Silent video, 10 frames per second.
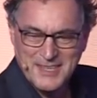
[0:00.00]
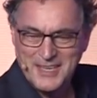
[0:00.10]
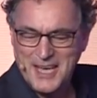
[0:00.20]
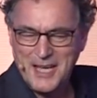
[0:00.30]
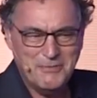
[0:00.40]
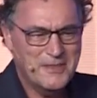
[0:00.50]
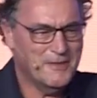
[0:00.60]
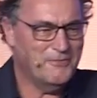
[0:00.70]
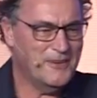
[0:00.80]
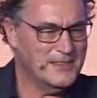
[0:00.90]
I think the
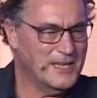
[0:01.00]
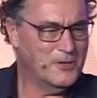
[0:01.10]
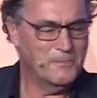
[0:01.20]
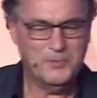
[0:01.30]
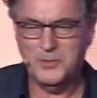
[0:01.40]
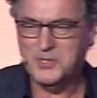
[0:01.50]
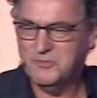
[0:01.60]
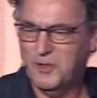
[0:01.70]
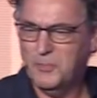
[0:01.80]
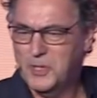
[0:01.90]
fact that computers
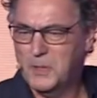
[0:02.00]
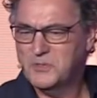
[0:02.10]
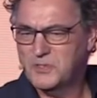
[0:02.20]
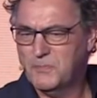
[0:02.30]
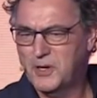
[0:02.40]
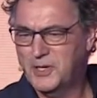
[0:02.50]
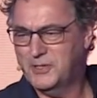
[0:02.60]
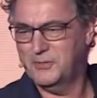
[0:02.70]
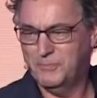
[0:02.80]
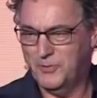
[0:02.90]
will become
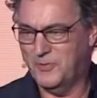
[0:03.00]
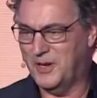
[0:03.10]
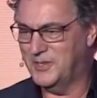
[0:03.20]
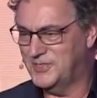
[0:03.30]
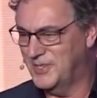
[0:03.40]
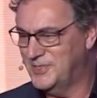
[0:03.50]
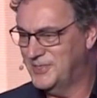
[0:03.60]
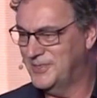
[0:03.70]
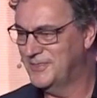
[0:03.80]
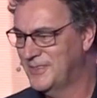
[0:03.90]
smart,
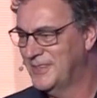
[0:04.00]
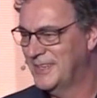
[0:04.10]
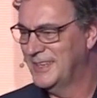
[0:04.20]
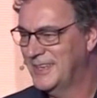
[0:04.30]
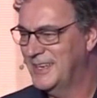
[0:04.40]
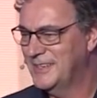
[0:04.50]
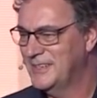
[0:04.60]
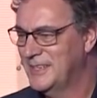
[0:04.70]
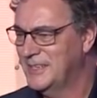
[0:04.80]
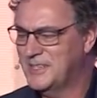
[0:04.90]
parenthesis, right,
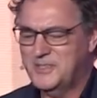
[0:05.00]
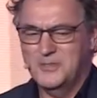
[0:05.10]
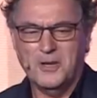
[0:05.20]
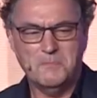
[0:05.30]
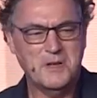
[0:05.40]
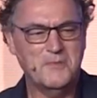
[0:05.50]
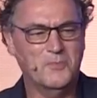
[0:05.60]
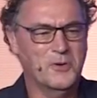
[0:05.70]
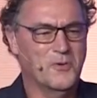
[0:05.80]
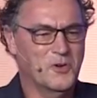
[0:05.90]
does not mean
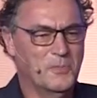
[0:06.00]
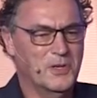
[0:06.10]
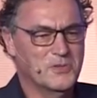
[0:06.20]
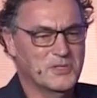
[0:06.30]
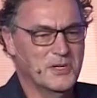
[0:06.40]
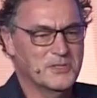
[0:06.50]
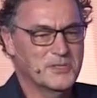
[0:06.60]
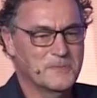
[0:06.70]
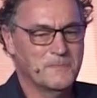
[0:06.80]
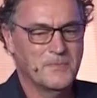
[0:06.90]
we're going to be
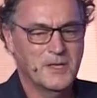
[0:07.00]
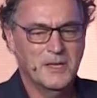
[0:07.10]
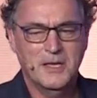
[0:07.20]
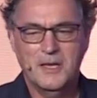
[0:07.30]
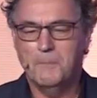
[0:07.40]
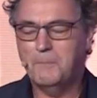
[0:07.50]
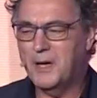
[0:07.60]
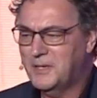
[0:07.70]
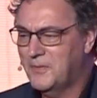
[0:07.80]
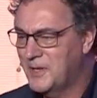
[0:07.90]
useless.
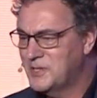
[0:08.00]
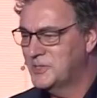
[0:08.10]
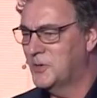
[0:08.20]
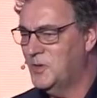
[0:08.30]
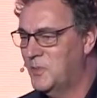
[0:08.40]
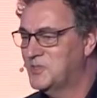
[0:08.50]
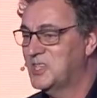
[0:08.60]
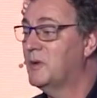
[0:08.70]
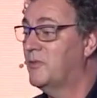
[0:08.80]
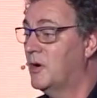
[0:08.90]
But there's going to be
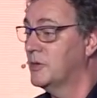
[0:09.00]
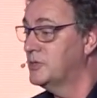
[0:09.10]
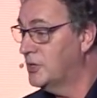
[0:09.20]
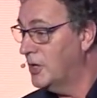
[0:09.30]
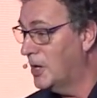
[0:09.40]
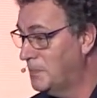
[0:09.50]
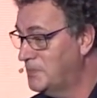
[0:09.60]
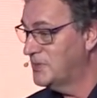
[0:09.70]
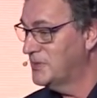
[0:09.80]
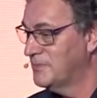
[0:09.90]
some of our
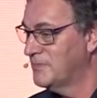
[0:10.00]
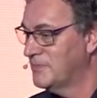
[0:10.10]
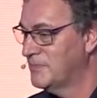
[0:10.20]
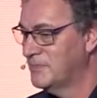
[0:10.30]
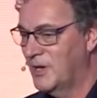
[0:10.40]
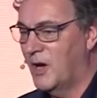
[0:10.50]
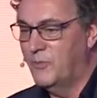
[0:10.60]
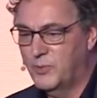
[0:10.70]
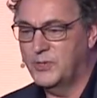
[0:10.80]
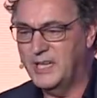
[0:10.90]
jobs, our
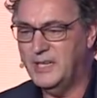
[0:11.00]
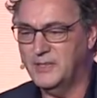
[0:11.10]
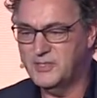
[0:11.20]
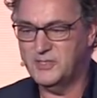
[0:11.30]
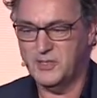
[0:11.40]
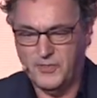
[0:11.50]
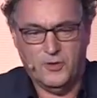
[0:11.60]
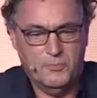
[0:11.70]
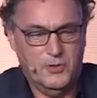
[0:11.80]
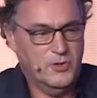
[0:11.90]
routines, that the
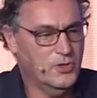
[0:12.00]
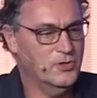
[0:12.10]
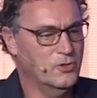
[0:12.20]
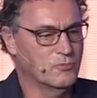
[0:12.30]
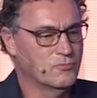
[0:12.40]
computer can do.